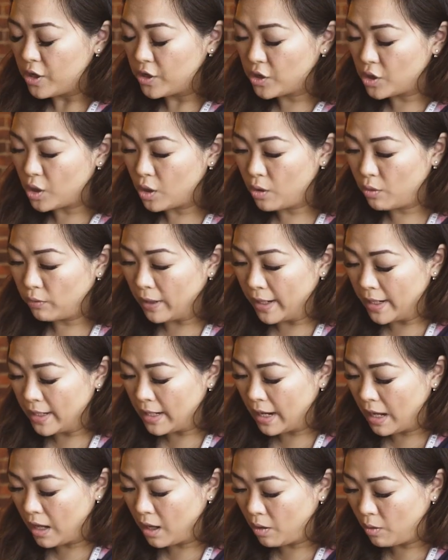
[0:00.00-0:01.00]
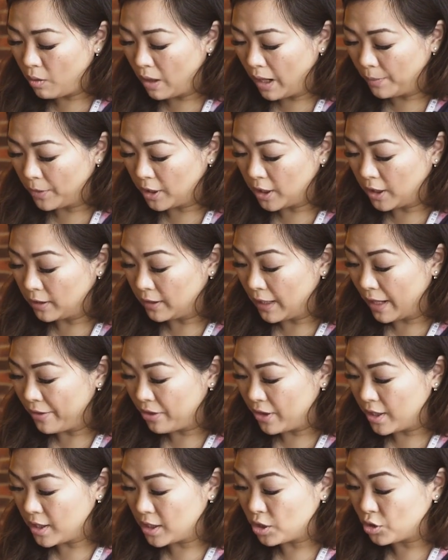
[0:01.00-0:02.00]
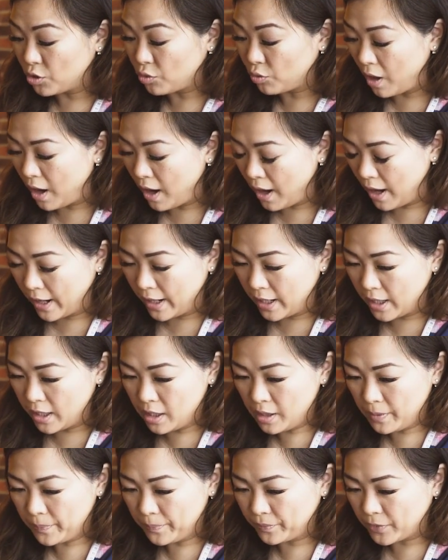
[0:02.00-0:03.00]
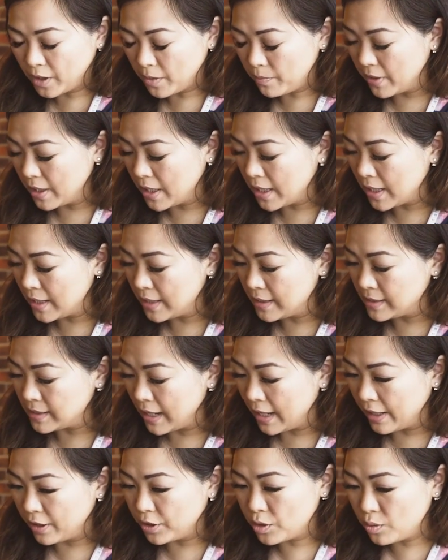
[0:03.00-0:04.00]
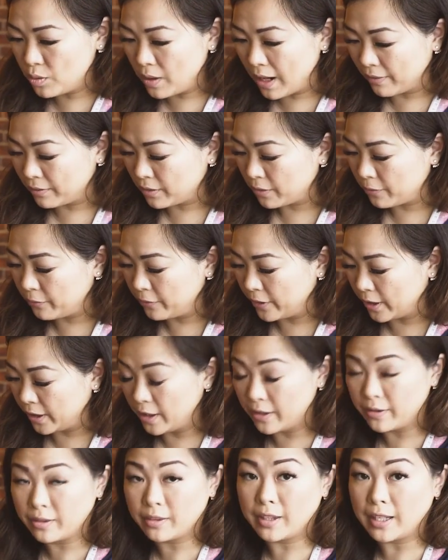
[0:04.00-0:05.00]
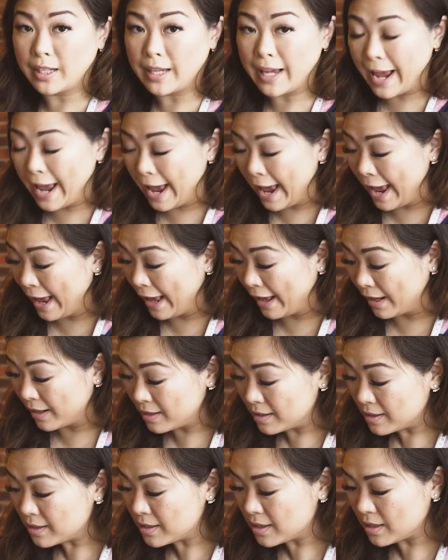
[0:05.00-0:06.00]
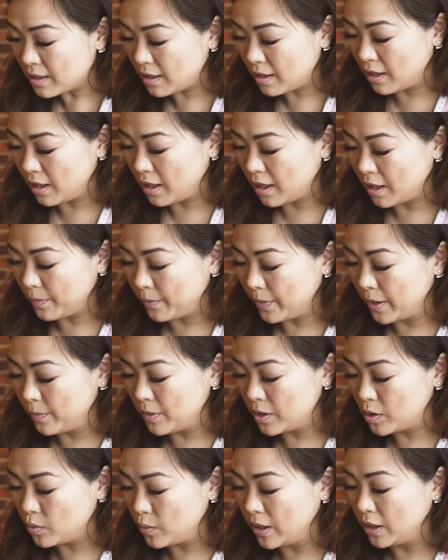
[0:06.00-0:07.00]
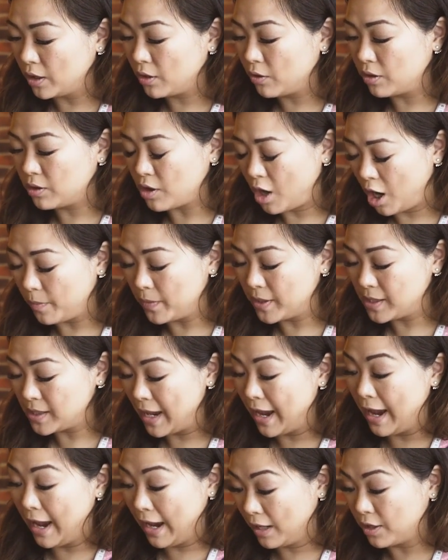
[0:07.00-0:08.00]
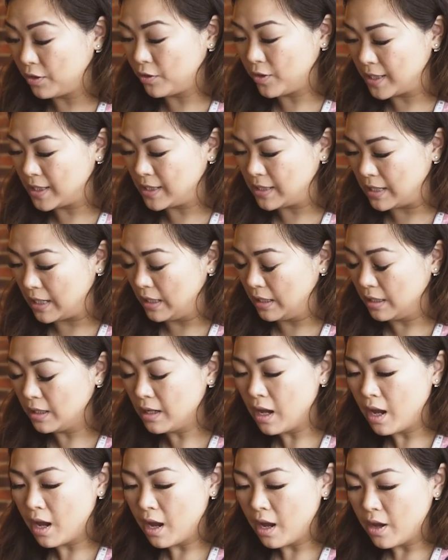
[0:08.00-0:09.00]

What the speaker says: So right now I'm gonna let this dry because I do have to fill in the and in between Thomas and Christine.